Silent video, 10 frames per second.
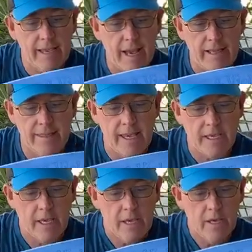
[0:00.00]
I
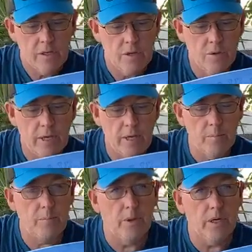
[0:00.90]
think you can
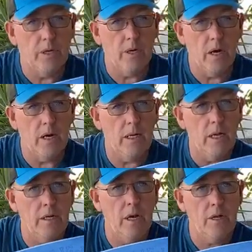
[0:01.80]
put an uh,
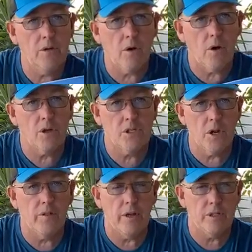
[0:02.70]
an under mm-hmm. arch mm-hmm.
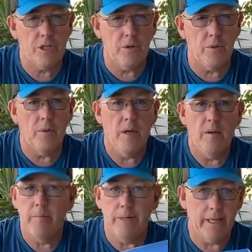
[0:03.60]
on there too.
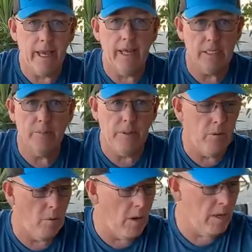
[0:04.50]
But again, it's been
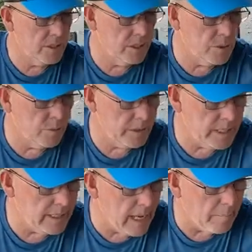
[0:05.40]
a while mm-hmm. since we
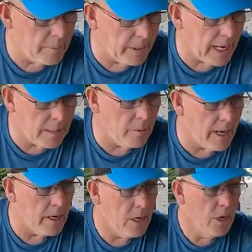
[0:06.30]
did that. But
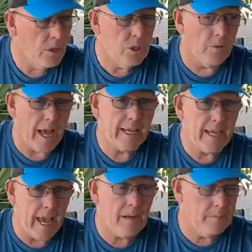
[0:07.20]
anyway, so that
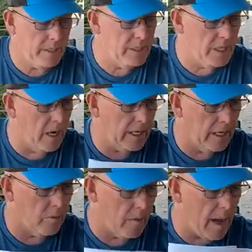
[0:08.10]
can be done
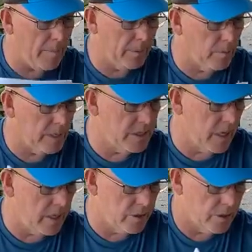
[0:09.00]
in rapid
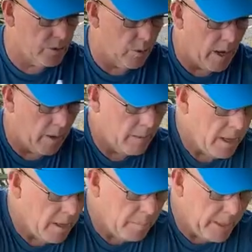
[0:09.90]
resizer as well.
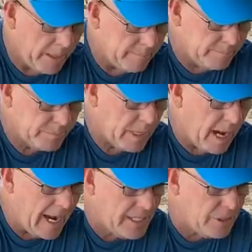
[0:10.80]
But
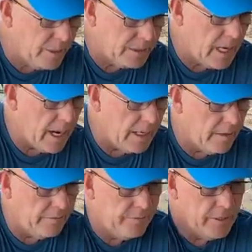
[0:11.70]
I do it kind
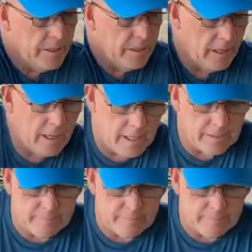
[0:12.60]
of. Uh,